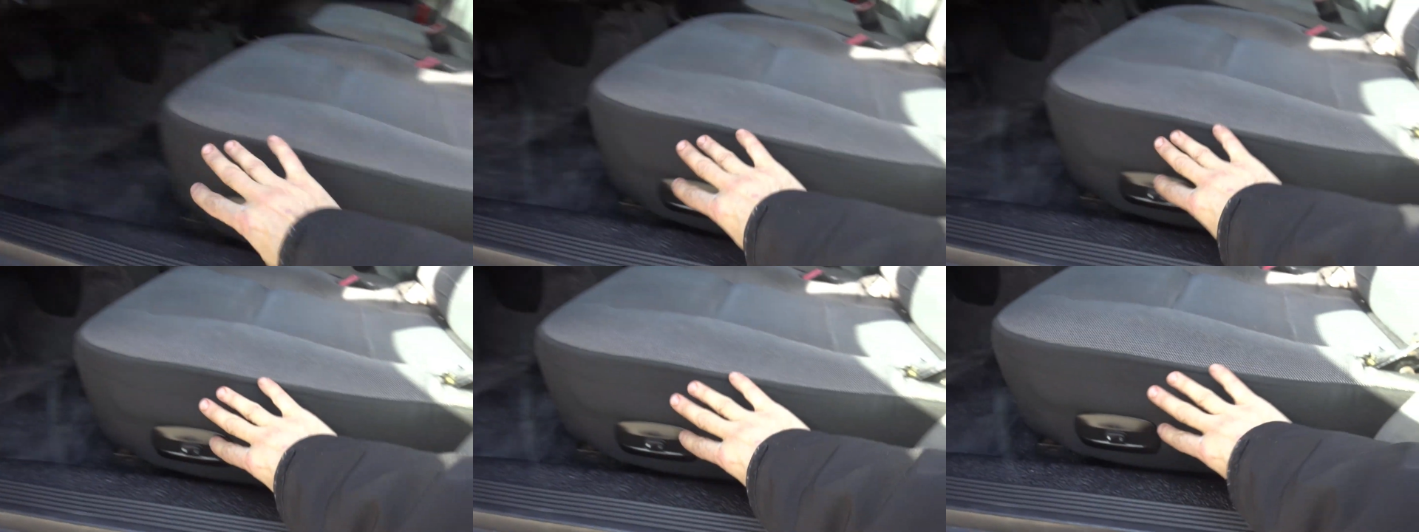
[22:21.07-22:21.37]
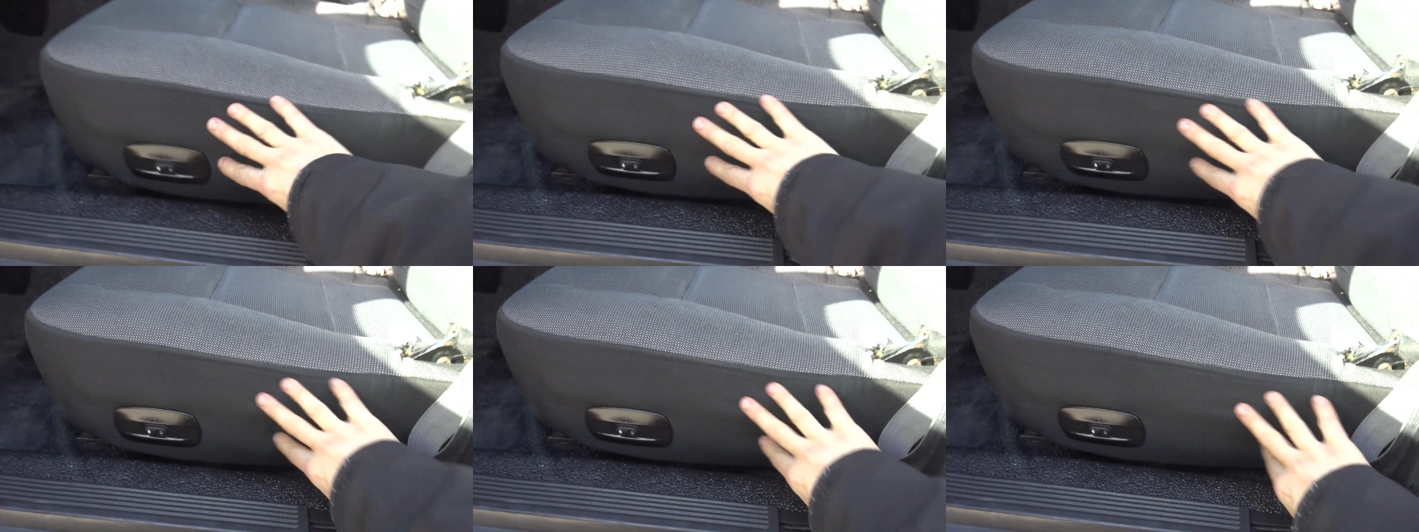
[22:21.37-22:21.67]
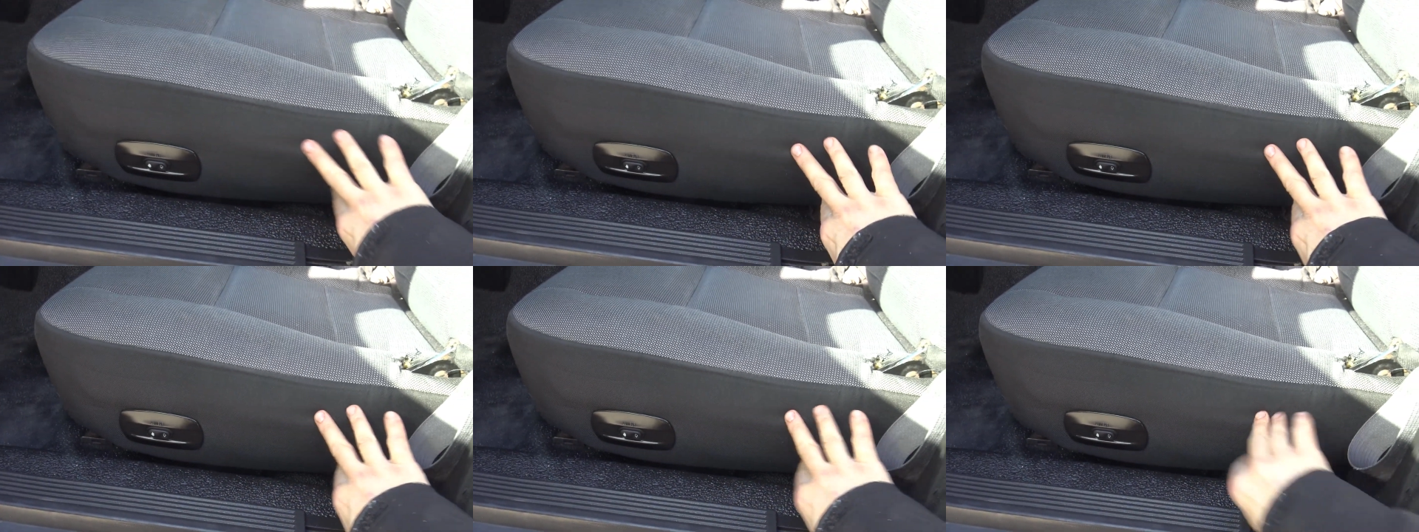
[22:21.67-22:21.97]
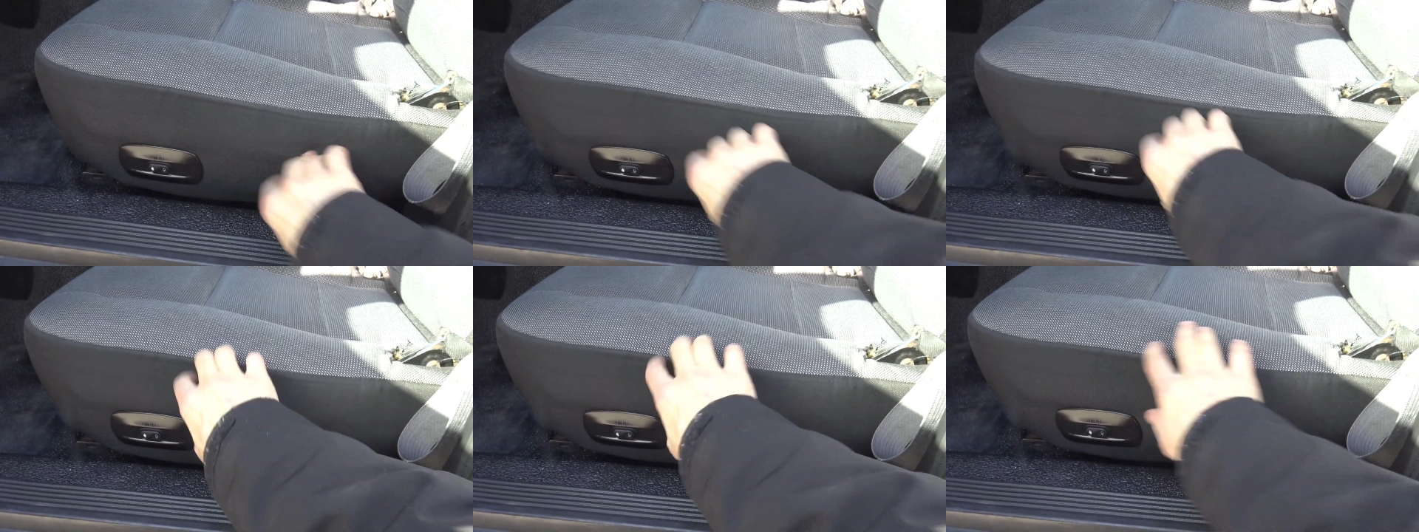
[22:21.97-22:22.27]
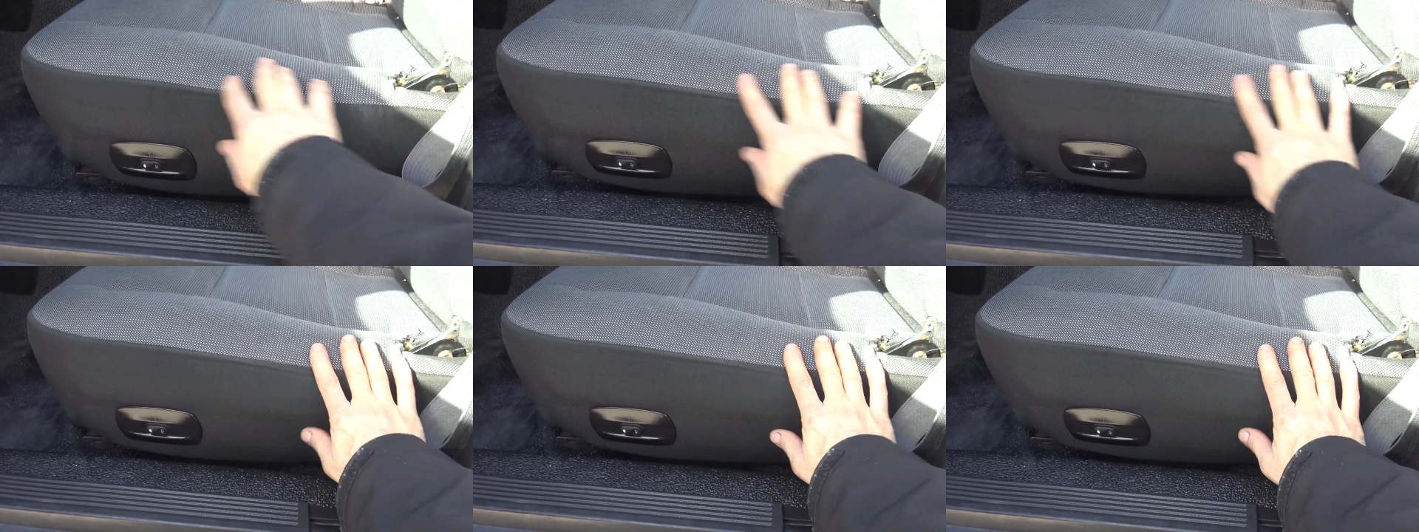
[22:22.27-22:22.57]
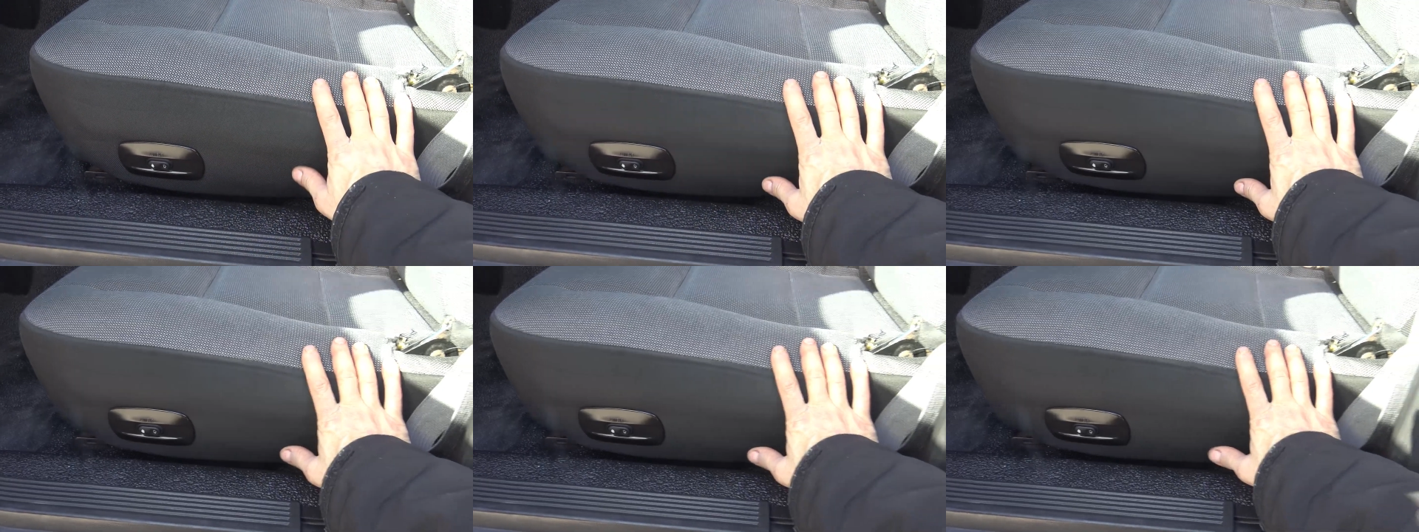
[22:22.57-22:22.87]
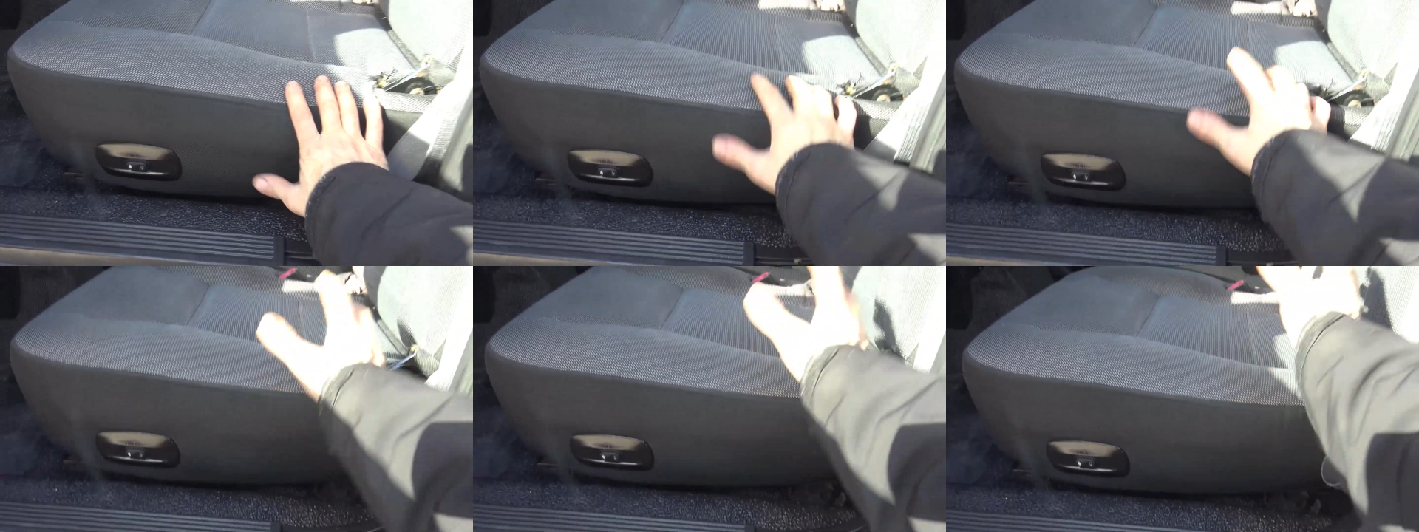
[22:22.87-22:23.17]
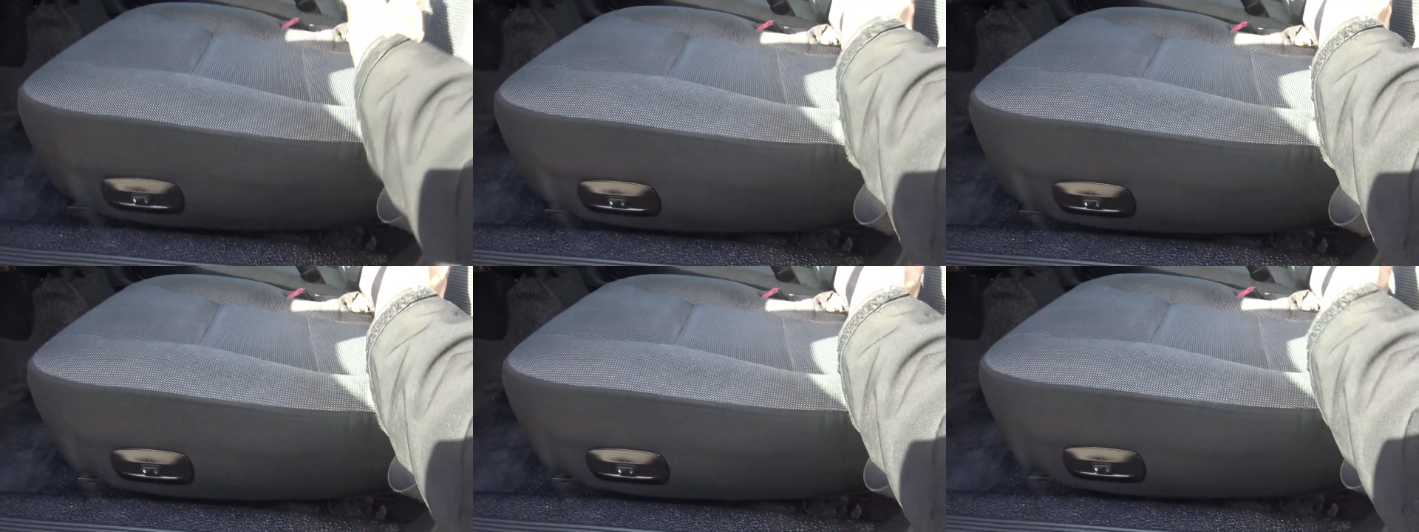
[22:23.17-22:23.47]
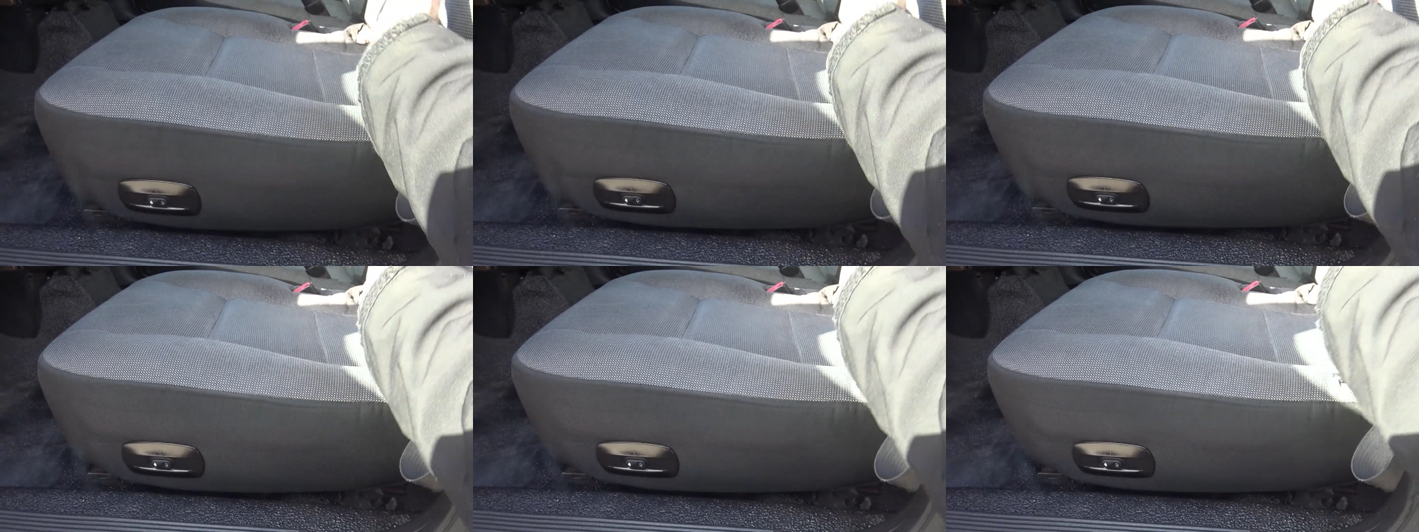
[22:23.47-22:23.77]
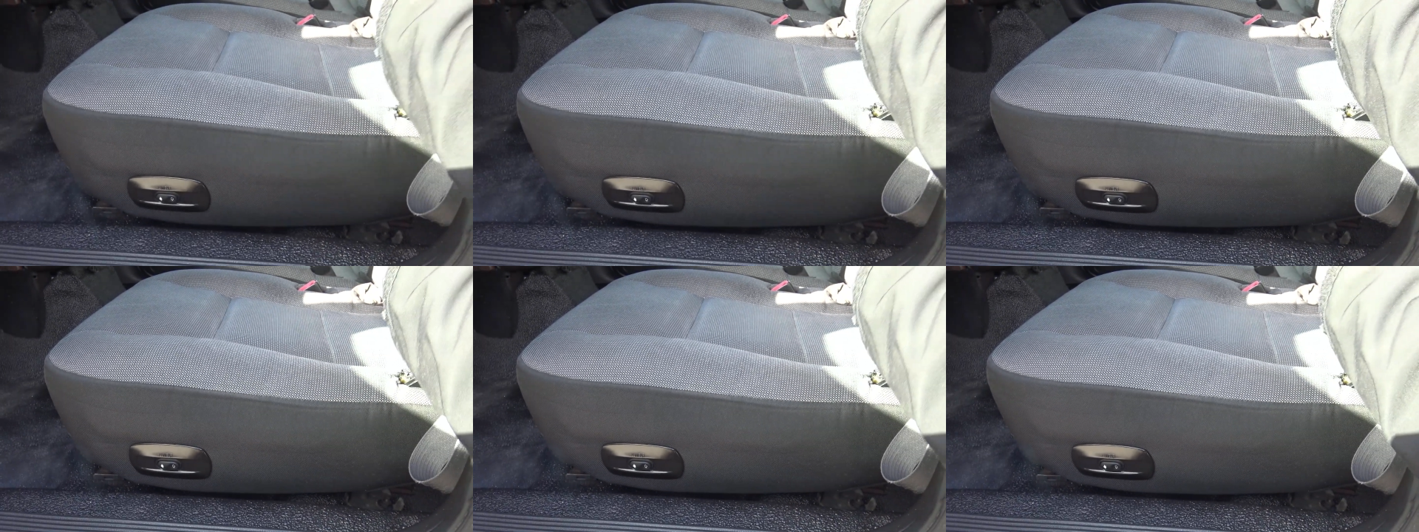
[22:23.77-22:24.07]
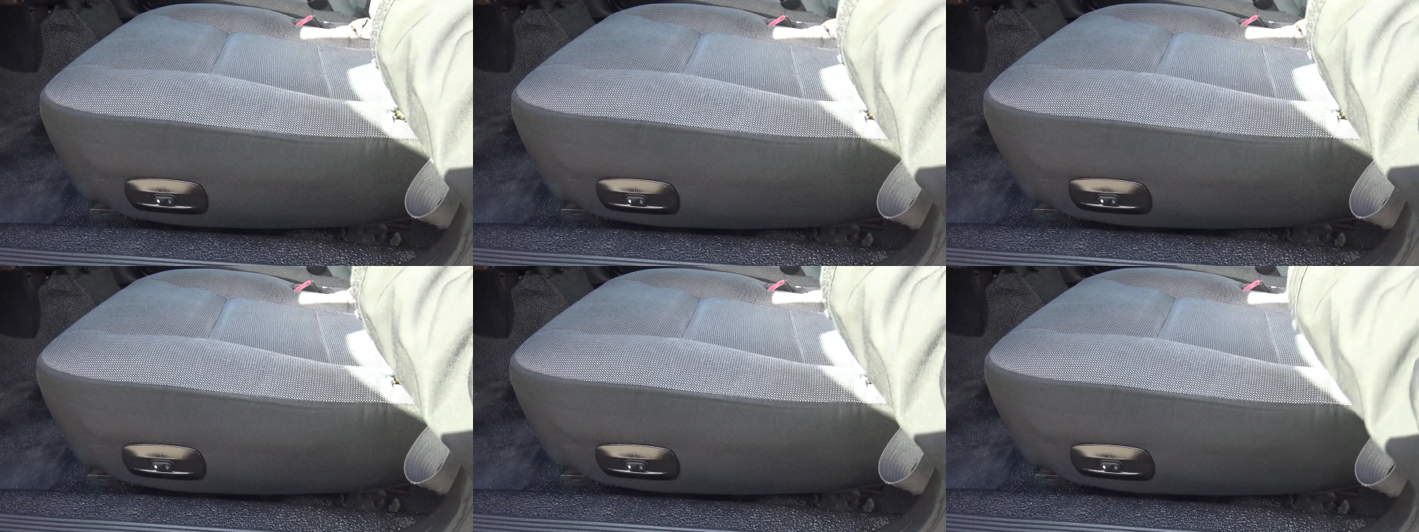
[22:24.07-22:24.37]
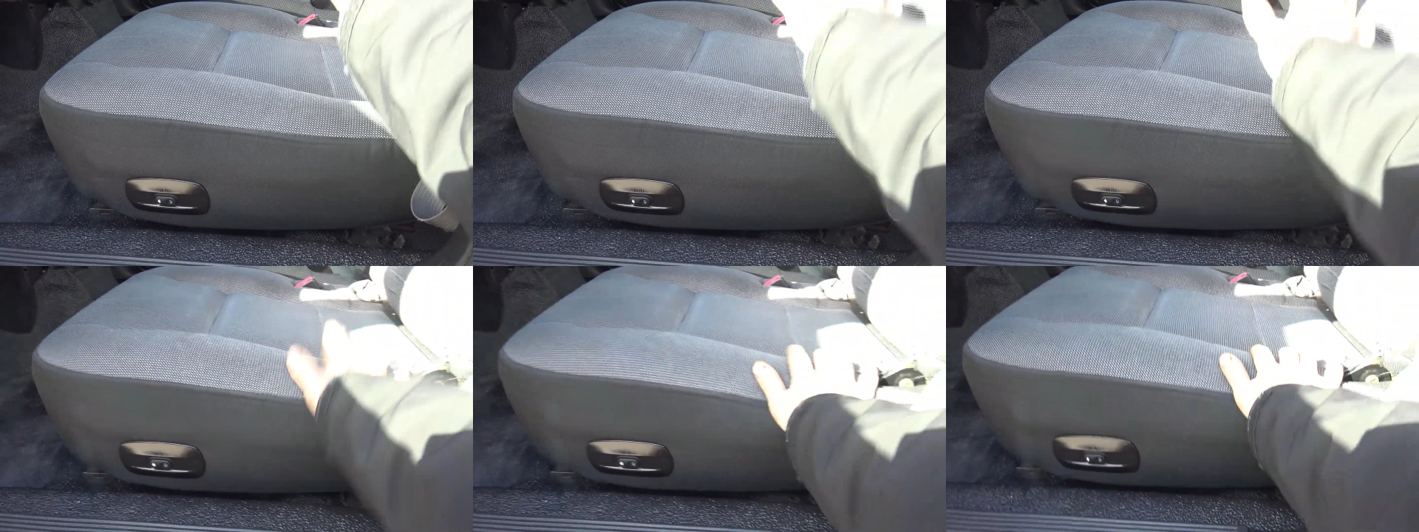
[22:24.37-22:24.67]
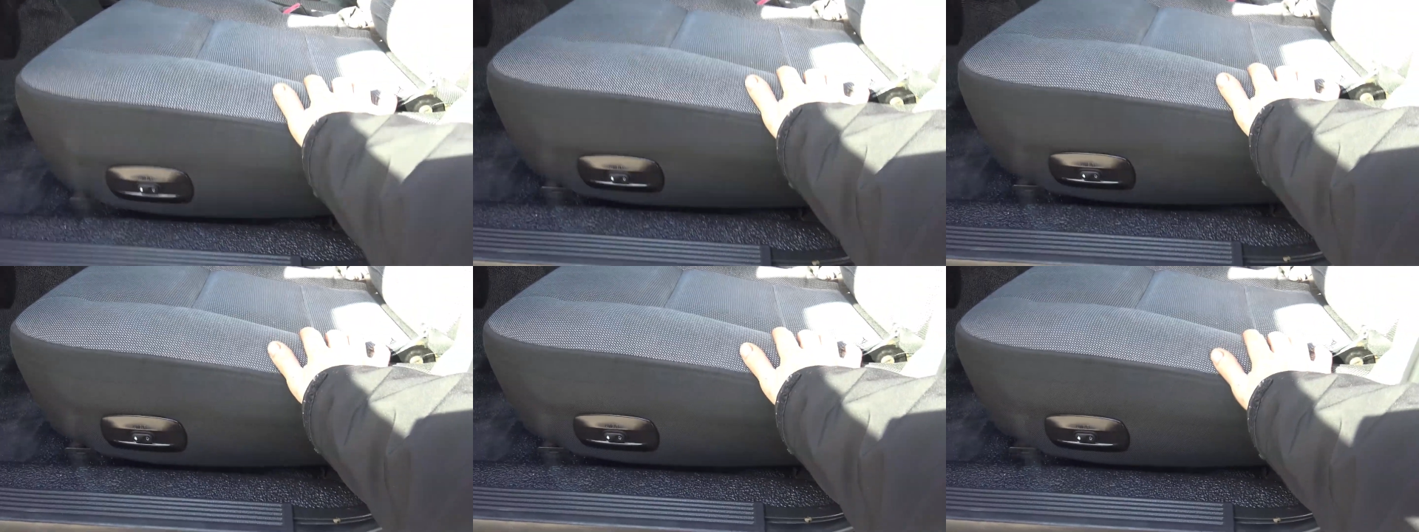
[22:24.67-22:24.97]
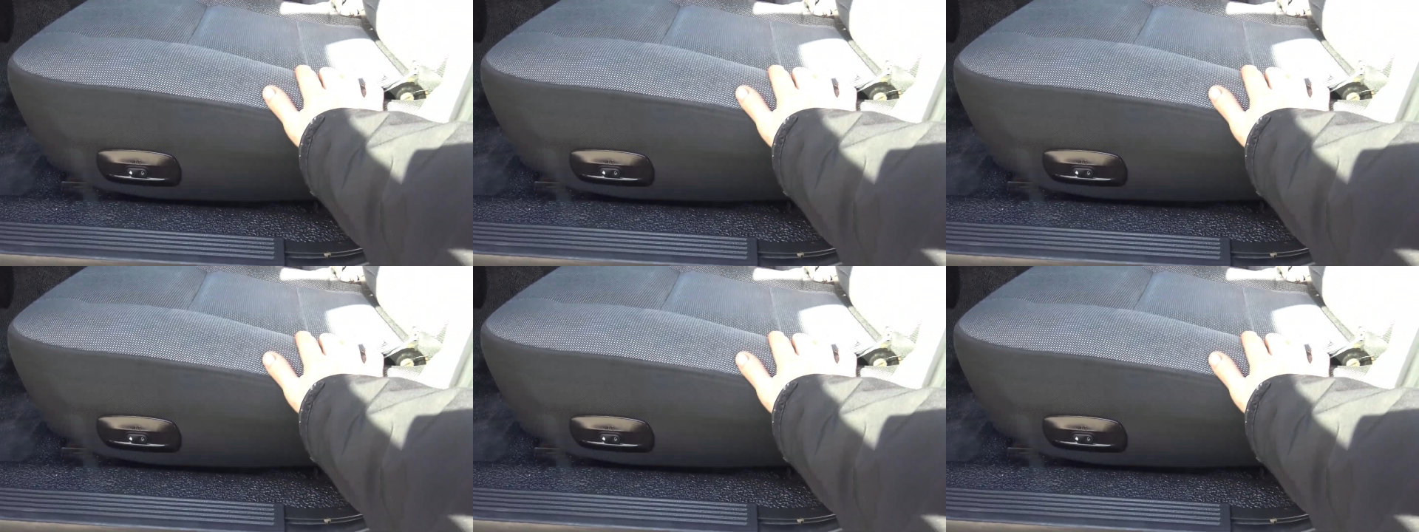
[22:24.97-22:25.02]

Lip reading: Nobody's mouth can be seen.